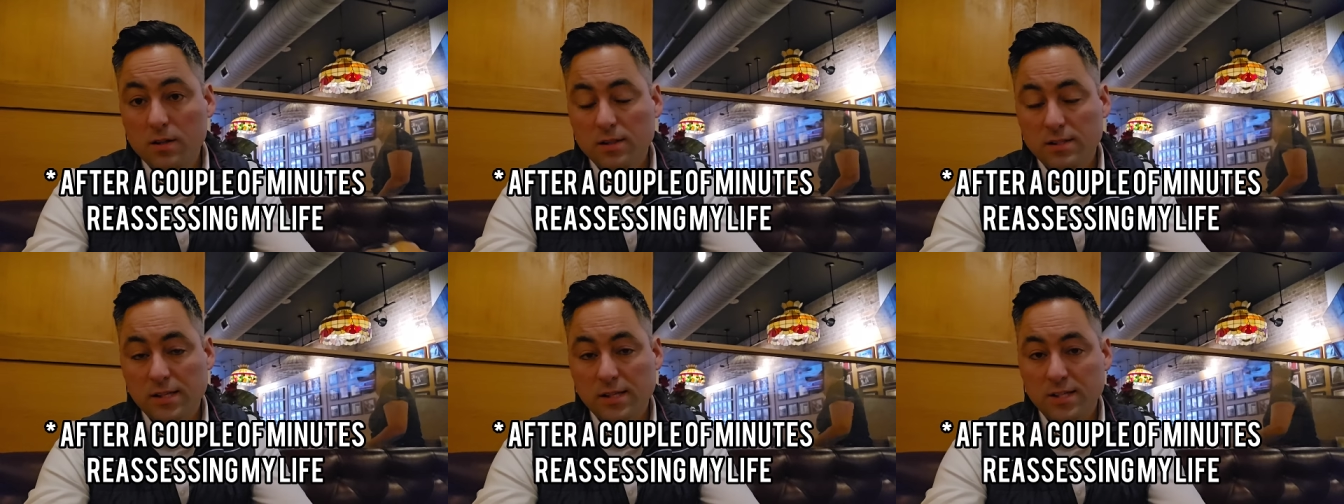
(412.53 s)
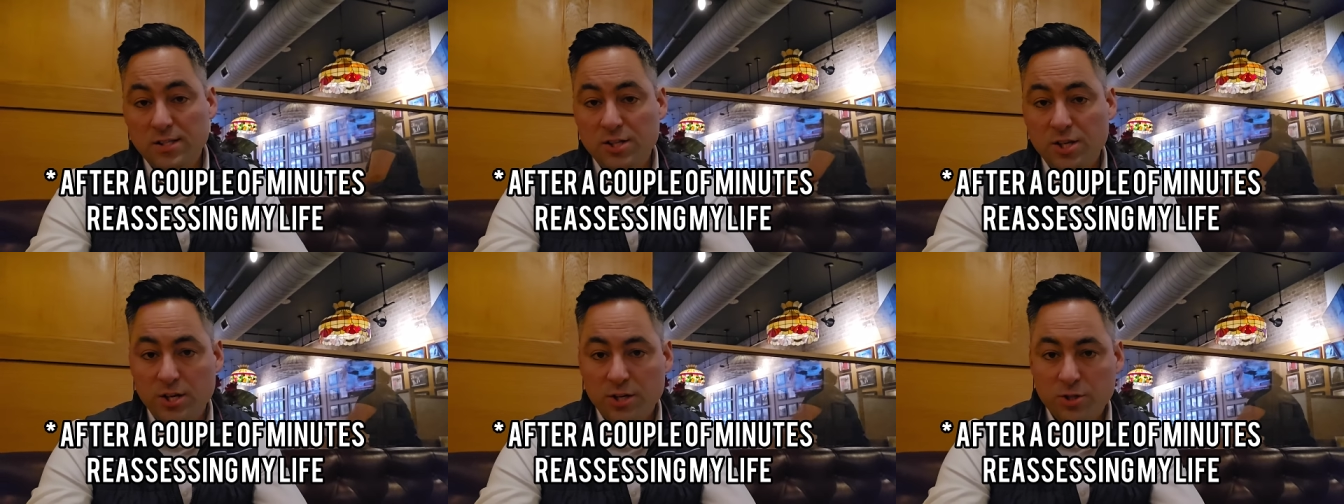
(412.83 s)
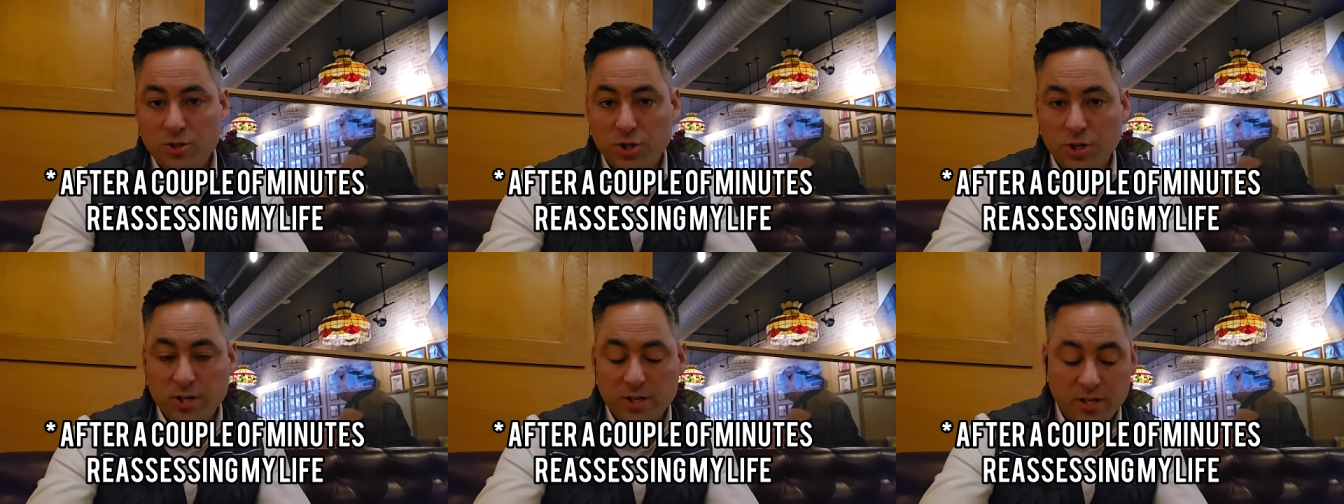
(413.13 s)
it's like deer
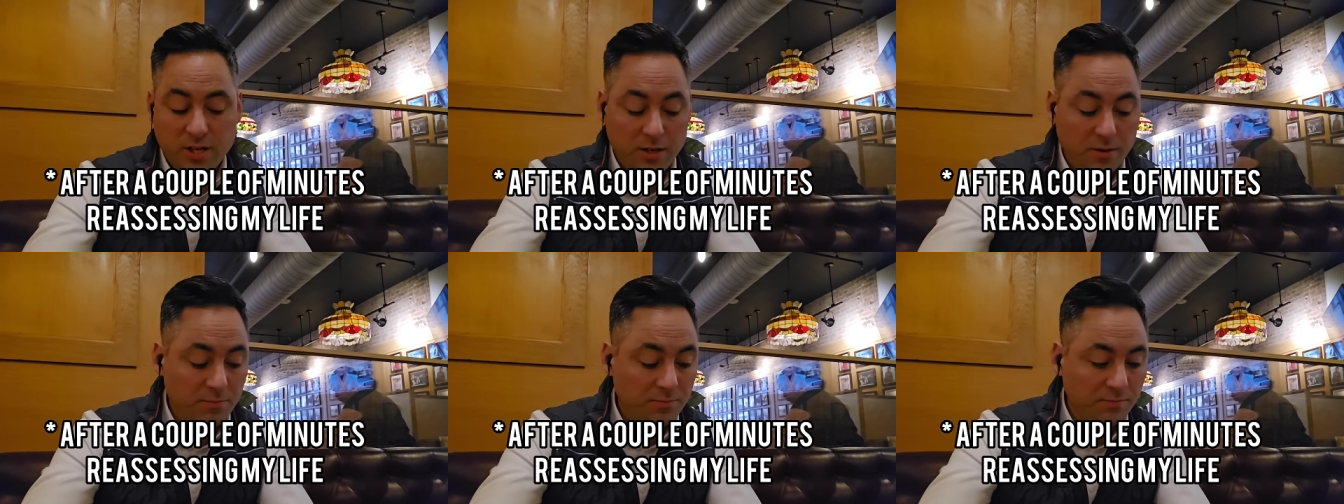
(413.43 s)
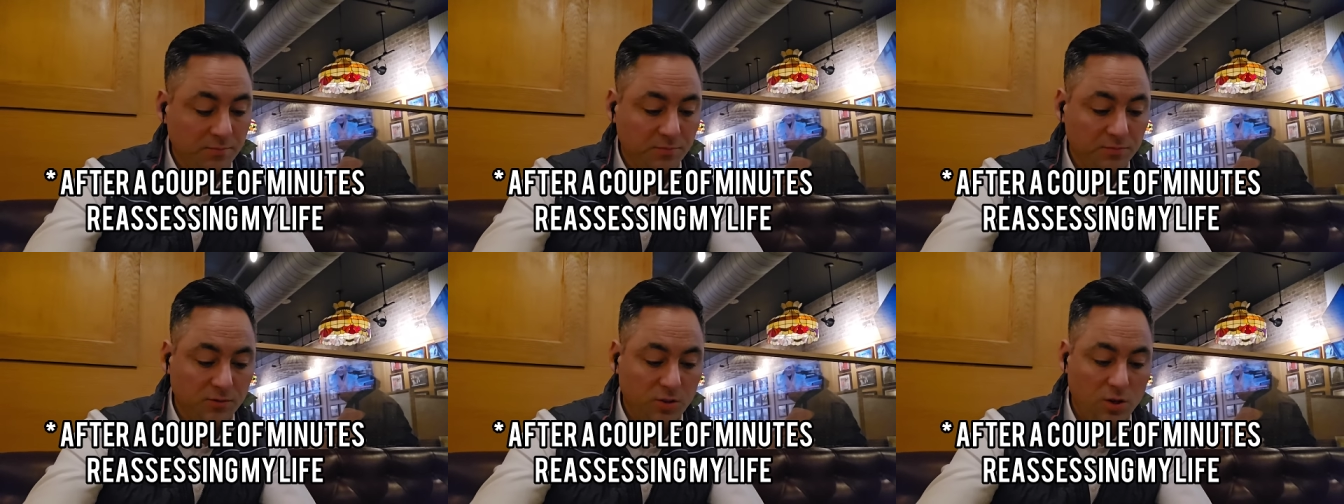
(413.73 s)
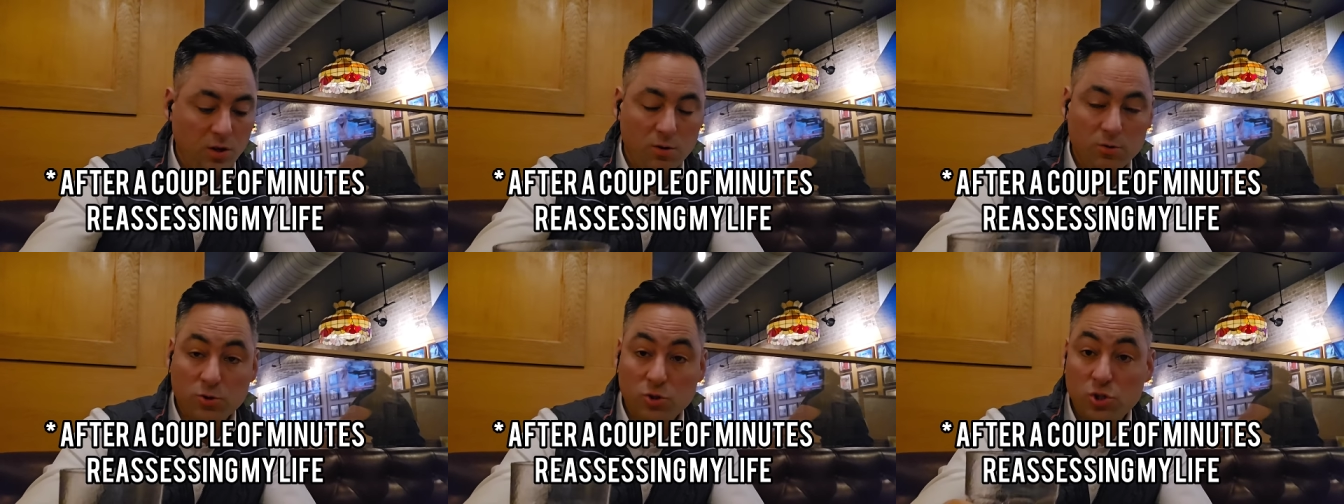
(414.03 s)
jerky.
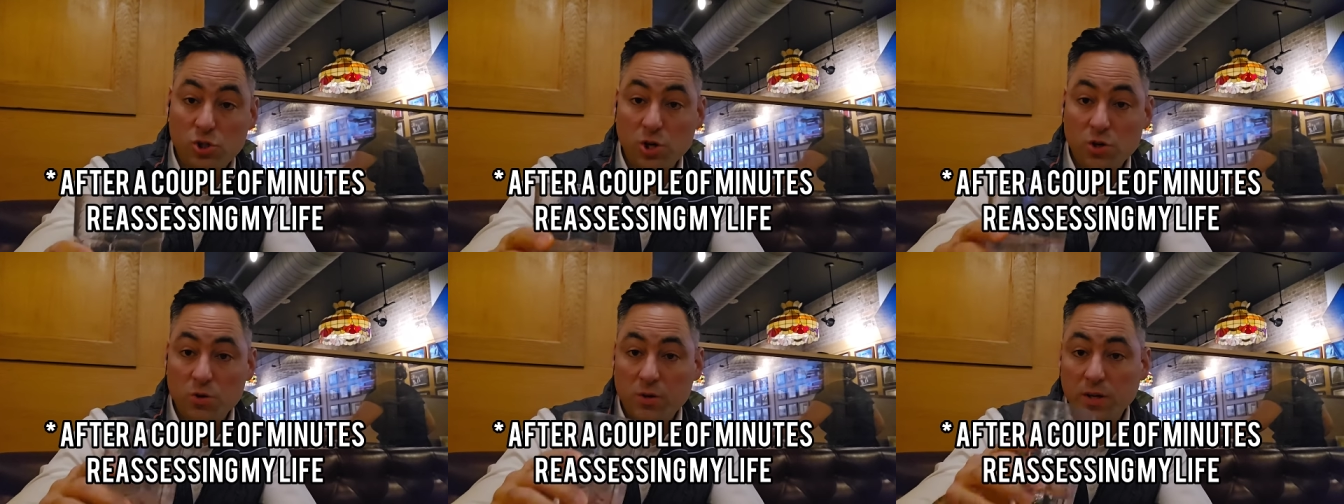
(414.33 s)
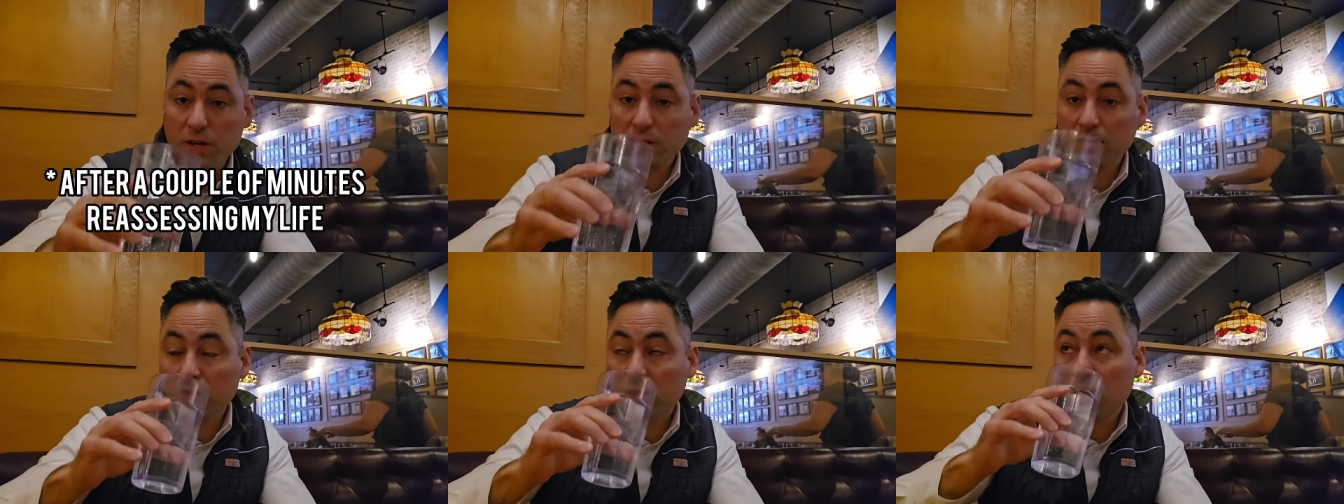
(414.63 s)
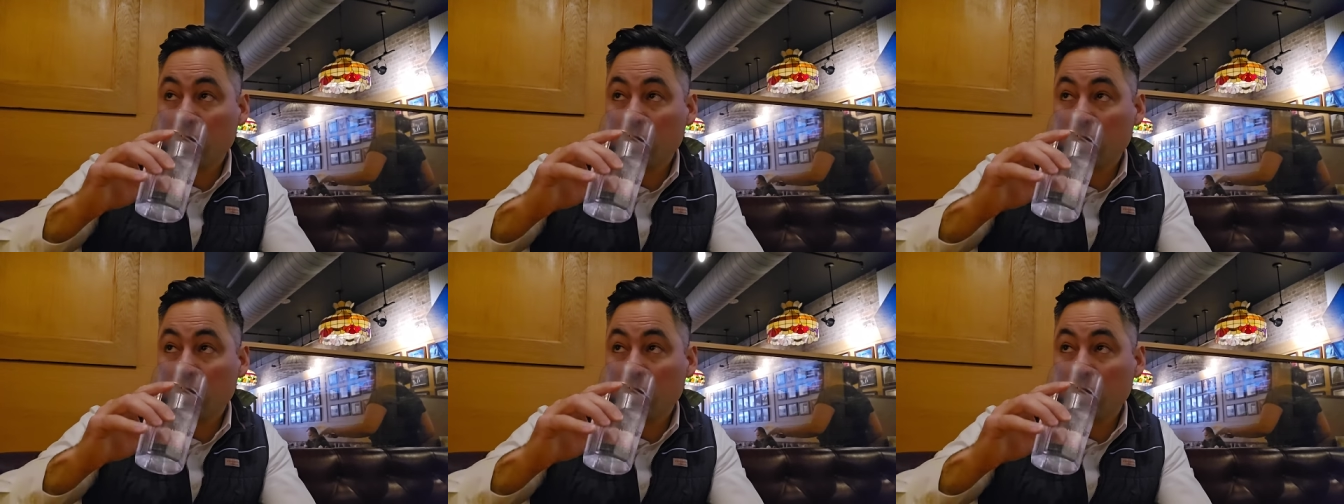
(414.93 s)
I was choking.